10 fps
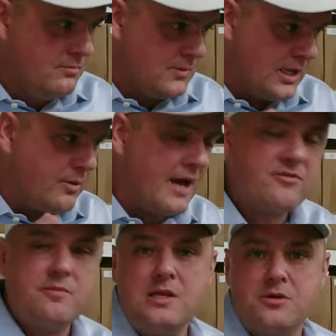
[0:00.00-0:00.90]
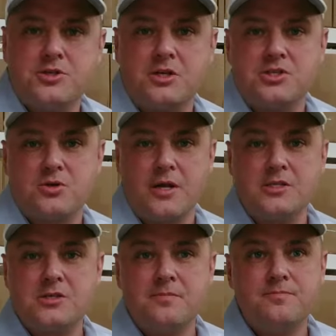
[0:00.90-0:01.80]
And we have to meet those
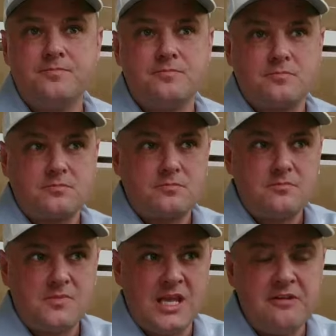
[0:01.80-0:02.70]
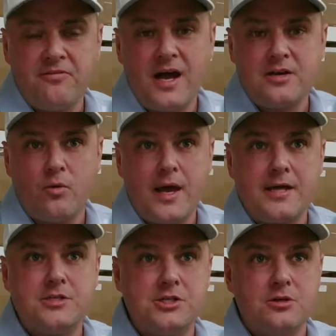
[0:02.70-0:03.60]
constraints and find a way
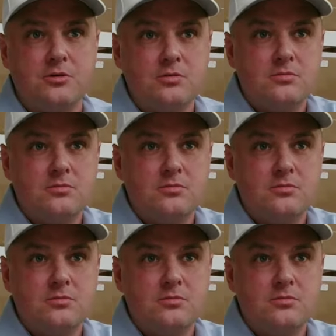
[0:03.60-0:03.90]
to,